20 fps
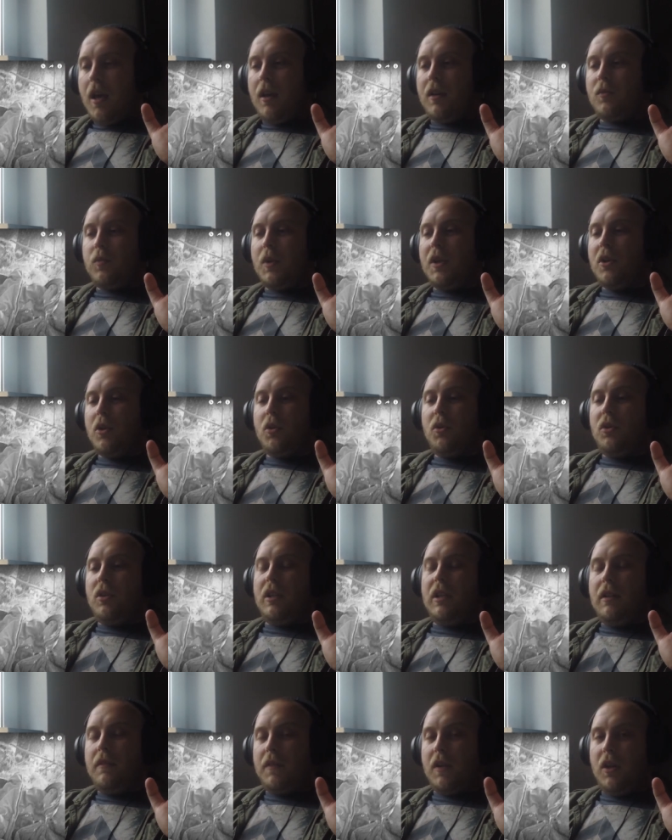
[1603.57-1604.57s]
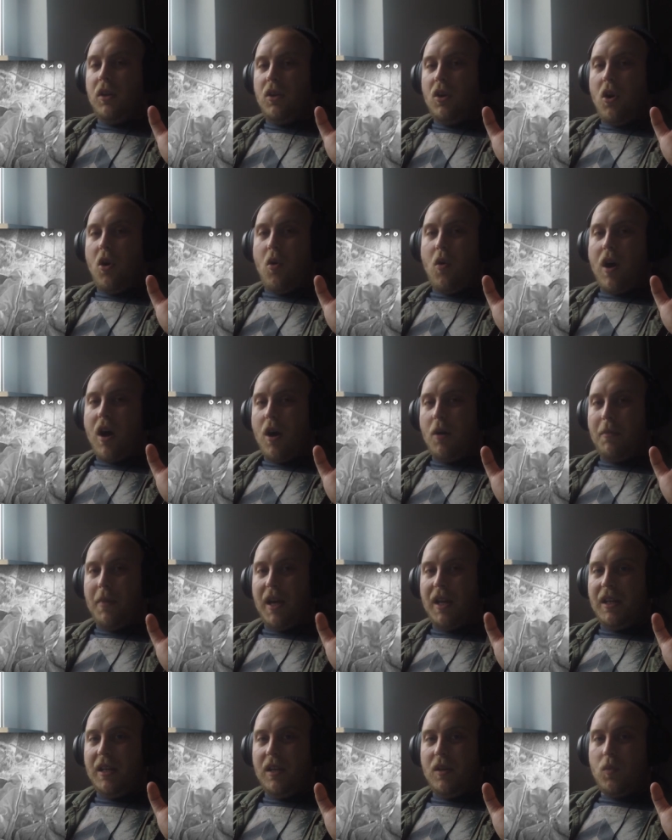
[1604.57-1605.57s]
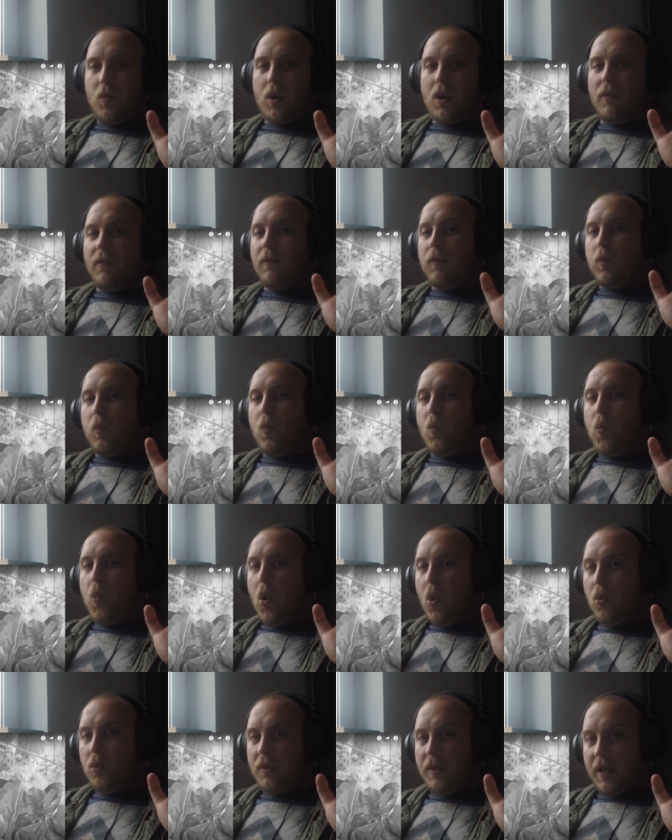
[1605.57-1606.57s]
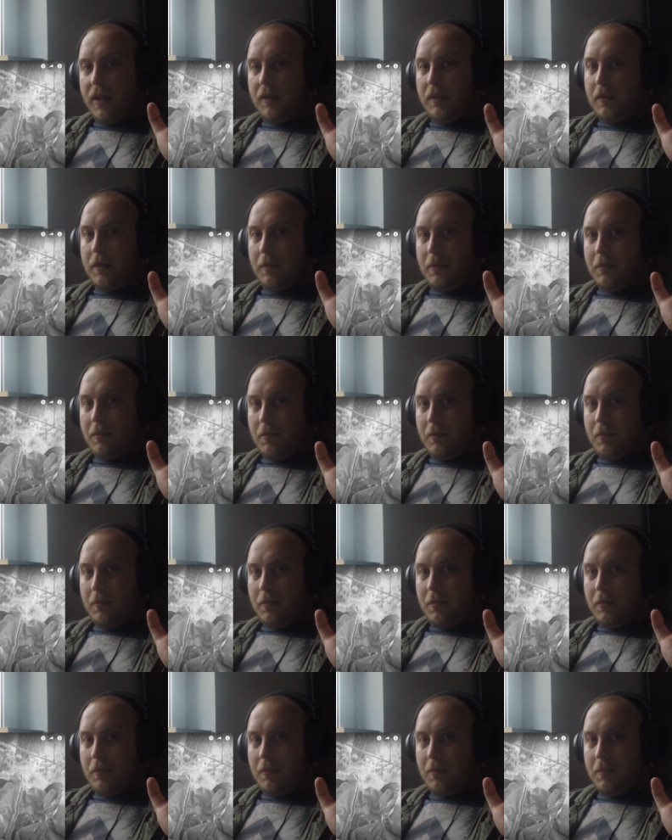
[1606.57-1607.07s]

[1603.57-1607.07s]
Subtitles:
and we don't even know how many were wounded.